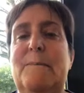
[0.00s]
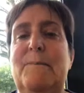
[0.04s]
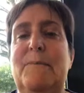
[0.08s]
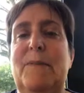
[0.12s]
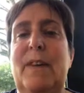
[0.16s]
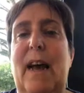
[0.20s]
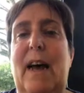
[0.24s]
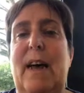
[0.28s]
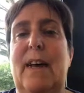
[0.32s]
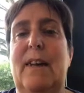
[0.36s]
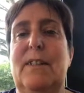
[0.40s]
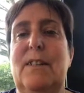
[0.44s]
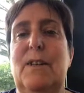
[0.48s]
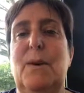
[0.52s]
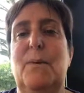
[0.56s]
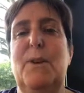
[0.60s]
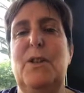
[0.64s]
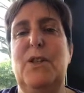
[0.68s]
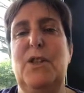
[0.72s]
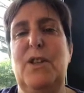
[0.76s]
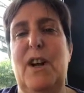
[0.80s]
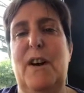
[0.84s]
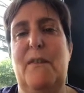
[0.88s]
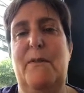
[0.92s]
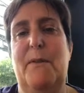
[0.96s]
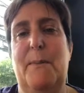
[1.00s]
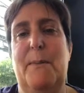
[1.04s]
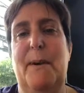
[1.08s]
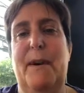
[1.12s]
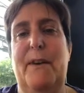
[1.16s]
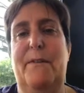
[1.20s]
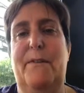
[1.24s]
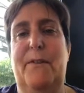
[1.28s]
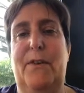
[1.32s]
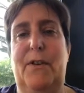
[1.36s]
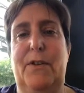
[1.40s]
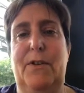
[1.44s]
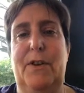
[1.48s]
yeah, so we should have a bit
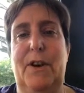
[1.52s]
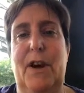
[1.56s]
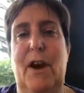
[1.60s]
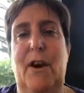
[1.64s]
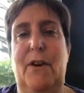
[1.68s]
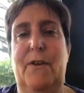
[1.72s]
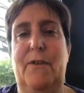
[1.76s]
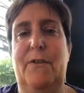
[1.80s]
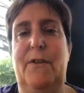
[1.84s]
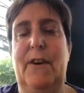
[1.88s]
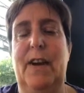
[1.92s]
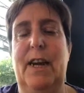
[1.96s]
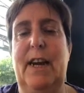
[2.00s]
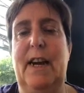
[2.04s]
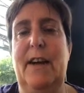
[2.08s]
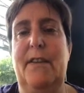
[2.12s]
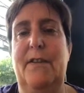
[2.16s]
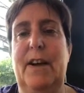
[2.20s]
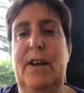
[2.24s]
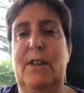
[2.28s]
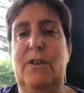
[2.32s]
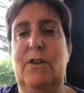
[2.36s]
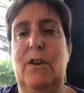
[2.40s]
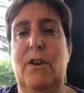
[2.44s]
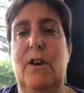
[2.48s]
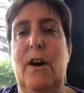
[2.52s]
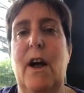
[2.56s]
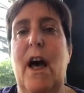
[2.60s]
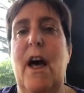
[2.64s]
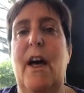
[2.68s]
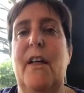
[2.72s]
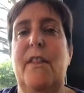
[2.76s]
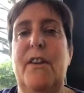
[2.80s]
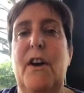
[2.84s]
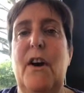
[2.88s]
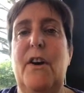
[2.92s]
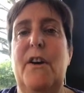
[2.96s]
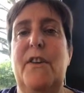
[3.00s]
of fun, hopefully get that done.
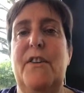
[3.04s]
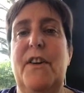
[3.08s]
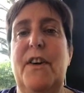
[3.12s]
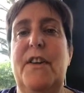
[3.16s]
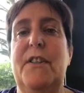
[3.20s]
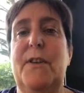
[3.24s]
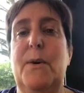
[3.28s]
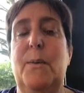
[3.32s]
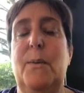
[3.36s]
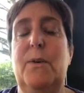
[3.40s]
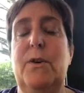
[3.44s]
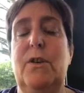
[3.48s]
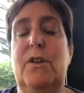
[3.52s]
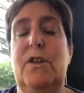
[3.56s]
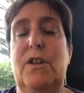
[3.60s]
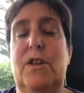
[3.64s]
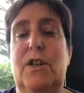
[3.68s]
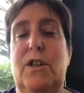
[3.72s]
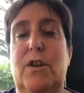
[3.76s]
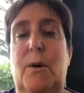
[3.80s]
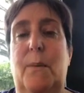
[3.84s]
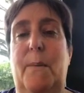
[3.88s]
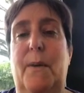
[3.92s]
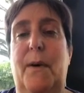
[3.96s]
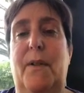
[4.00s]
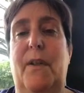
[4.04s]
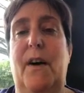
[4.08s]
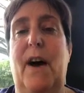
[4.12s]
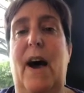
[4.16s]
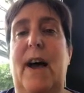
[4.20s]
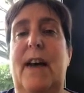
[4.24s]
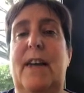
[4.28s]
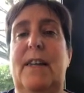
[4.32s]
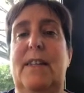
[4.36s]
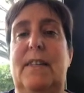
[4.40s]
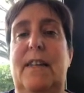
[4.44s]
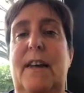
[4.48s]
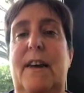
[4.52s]
The only thing that would scupper
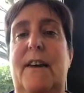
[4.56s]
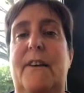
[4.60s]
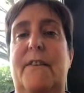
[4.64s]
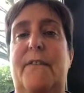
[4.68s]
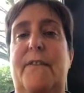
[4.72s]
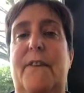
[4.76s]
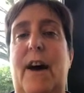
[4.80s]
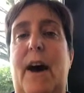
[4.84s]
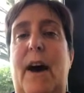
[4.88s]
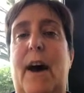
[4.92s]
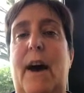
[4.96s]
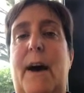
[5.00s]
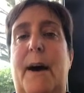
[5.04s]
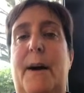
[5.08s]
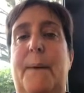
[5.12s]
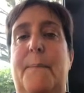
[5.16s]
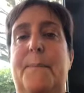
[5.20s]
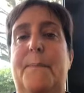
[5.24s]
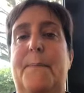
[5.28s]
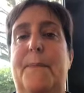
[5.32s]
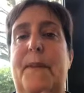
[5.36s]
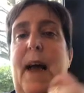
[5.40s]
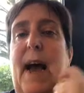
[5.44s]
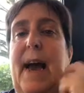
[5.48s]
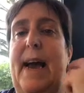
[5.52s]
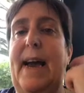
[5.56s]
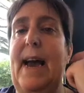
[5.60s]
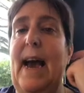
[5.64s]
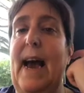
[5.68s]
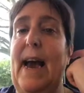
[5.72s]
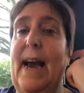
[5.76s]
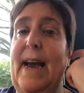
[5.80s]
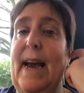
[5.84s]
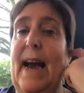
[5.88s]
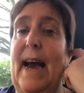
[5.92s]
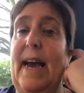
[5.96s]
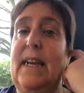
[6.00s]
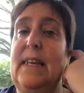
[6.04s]
that is if I get
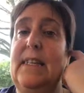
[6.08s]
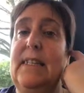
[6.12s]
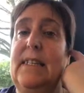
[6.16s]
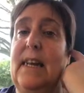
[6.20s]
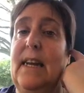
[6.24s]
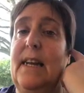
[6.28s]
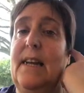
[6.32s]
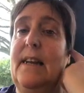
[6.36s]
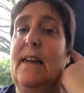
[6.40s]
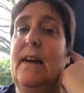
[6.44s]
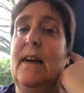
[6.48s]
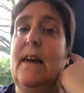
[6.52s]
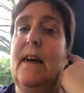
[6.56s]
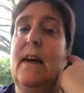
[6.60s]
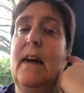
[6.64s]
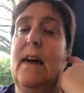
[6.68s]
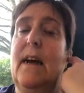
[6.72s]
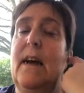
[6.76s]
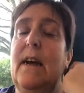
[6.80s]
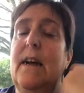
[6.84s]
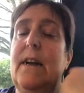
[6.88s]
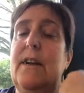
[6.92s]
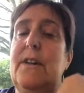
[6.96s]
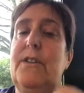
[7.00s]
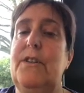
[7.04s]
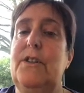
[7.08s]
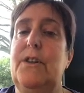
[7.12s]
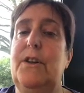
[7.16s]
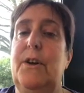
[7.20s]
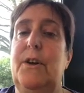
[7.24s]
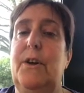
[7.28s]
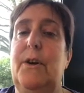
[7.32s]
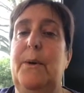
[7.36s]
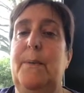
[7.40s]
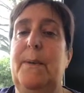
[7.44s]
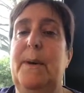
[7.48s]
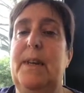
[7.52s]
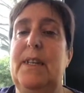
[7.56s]
a case in
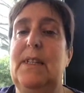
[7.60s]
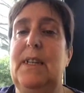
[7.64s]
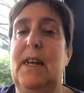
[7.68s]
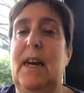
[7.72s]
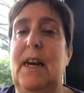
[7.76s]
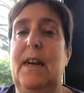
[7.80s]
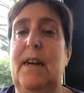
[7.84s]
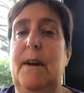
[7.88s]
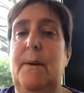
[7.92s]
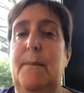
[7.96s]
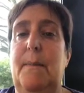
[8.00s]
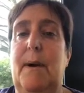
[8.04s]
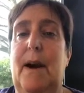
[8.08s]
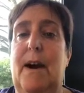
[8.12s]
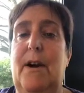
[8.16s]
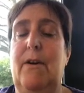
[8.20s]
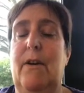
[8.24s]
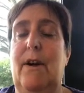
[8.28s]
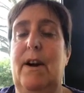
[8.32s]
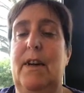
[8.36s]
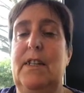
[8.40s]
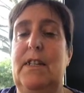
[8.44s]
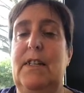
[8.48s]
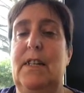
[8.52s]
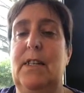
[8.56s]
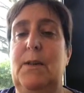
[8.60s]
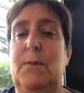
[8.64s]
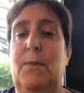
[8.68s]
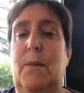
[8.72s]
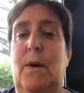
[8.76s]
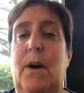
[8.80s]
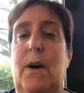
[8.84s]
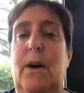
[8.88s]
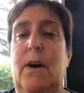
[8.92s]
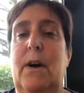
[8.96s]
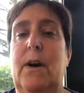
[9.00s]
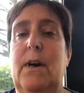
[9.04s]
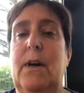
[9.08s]
to be seen in my crisis
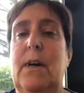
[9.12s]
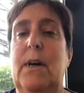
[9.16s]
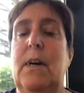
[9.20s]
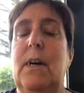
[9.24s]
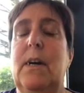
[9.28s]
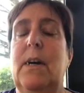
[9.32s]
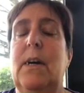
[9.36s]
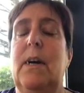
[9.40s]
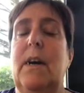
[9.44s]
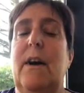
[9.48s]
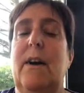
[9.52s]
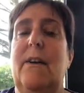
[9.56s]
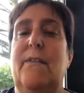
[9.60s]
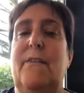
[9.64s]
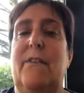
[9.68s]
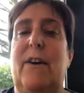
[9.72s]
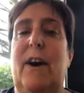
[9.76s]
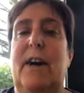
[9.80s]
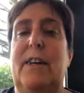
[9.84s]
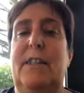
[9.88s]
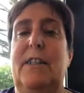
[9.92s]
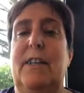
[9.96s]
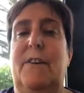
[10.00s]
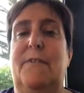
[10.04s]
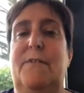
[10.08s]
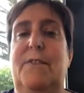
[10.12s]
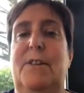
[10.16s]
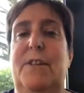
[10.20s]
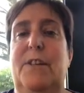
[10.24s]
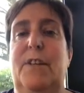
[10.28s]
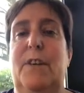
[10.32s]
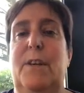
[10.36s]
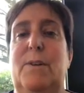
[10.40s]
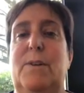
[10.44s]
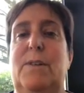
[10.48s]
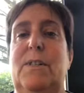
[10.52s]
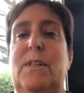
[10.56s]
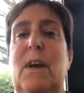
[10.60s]
work Friday
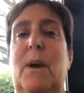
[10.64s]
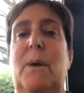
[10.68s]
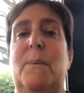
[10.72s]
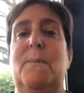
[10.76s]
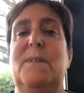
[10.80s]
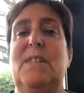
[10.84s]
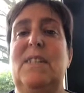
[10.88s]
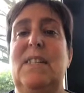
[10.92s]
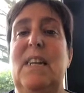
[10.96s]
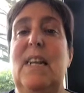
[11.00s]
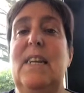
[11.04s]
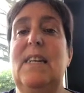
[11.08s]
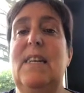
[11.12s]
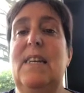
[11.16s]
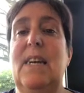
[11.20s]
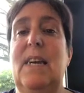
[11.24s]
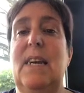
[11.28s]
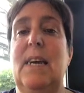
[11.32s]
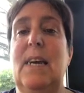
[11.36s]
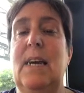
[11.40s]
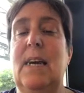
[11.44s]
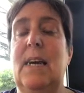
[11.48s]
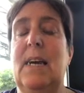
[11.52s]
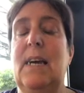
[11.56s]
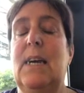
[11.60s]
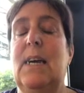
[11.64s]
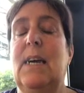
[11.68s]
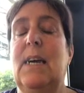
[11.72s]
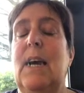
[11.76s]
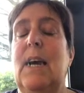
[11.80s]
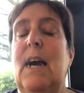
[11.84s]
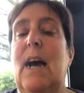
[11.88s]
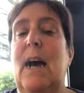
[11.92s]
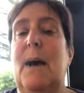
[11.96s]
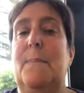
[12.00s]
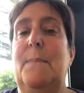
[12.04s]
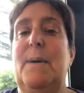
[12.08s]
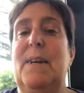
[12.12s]
afternoon. So I'm sending
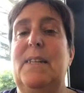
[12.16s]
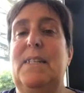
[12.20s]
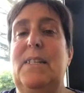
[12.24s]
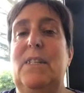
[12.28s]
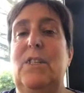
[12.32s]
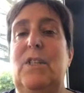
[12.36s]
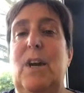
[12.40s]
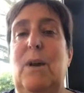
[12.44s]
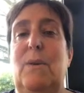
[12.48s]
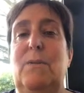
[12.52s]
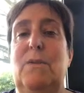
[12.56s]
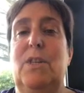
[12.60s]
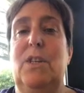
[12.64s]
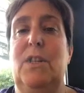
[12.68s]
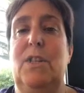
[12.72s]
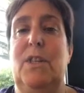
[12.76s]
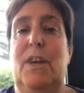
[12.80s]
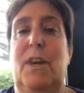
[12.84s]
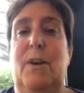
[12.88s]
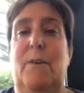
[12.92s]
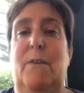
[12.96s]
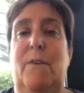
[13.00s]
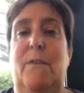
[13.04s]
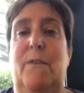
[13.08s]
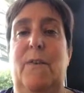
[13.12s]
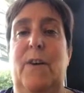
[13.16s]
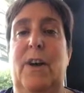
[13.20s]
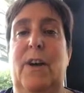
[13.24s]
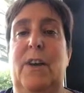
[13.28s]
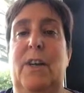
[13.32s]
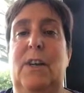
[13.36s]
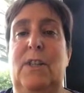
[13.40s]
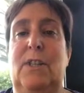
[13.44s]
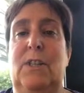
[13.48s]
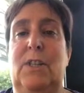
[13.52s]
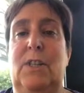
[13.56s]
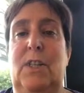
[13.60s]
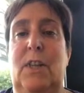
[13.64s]
a message out to the
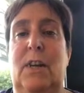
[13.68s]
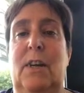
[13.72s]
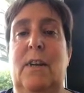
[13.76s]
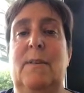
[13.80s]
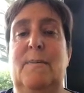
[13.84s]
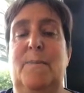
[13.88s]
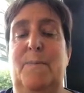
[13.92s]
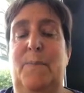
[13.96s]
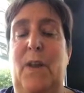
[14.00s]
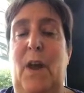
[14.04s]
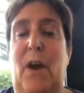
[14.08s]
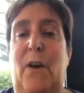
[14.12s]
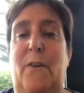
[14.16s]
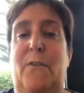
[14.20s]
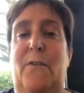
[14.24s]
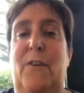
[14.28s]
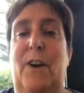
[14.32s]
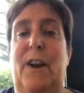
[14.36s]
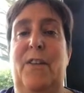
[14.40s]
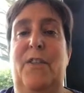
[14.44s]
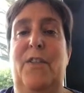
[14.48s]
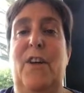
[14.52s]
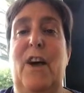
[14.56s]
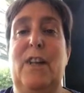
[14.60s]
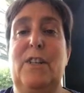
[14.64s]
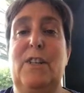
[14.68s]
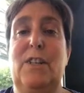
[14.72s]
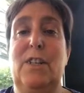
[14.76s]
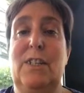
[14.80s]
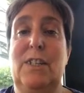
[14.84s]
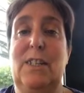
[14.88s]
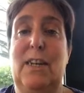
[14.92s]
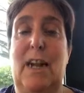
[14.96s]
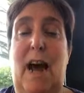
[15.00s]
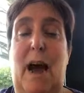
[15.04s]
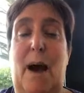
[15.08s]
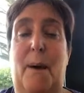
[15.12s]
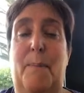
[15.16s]
universe that hopefully that
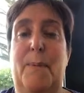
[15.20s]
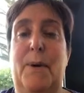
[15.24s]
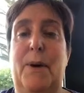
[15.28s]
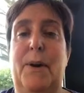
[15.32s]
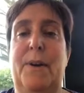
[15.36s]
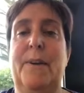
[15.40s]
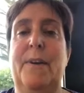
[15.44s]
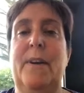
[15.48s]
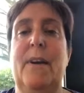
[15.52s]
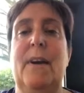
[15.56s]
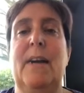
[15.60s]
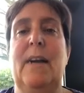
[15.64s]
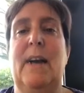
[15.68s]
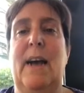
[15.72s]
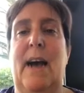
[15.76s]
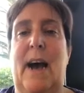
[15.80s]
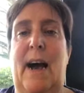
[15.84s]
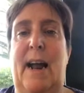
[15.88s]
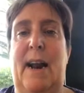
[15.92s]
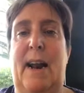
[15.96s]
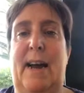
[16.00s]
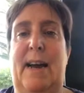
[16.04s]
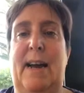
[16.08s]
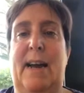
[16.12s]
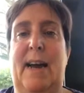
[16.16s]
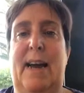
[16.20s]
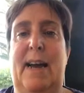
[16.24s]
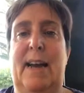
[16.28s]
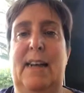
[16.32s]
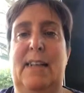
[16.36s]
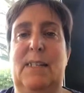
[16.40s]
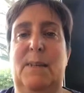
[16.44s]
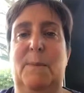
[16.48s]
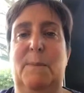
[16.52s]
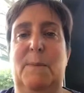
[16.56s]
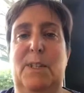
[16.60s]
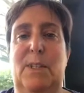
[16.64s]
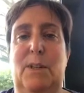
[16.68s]
doesn't happen and I can get
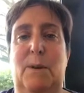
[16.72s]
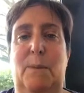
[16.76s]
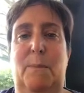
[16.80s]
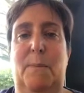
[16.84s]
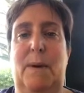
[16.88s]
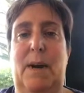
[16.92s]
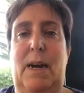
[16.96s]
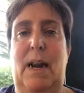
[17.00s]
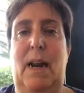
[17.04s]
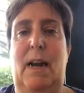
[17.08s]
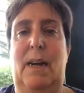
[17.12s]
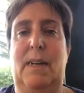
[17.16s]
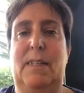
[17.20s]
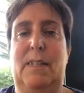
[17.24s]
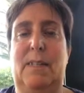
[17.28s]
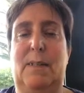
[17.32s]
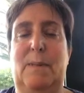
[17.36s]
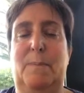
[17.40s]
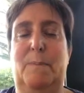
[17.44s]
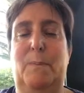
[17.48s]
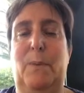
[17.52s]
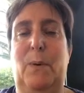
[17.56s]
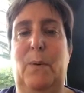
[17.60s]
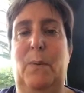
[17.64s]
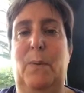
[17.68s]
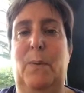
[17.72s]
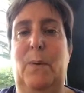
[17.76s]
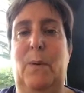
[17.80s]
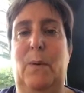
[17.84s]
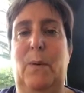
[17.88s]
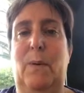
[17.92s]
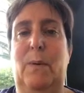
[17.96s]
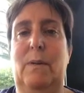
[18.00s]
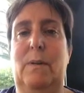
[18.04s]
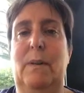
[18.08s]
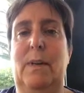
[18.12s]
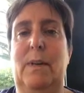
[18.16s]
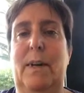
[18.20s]
to my Zumba class, but
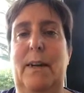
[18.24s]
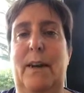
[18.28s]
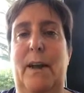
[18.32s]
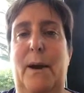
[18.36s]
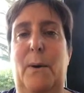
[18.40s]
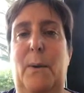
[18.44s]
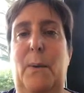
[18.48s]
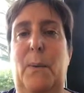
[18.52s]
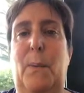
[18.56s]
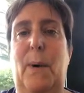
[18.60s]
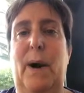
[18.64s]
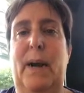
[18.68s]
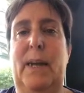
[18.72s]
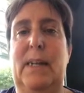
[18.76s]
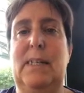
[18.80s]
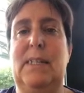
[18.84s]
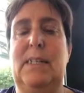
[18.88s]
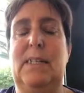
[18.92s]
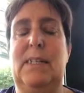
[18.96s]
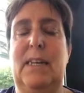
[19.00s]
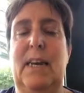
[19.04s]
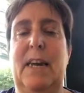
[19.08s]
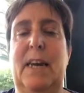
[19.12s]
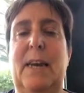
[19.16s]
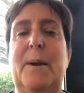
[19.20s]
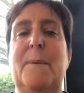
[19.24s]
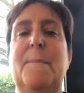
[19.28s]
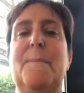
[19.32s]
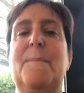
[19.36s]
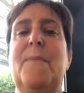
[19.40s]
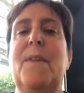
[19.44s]
we'll, wait and see.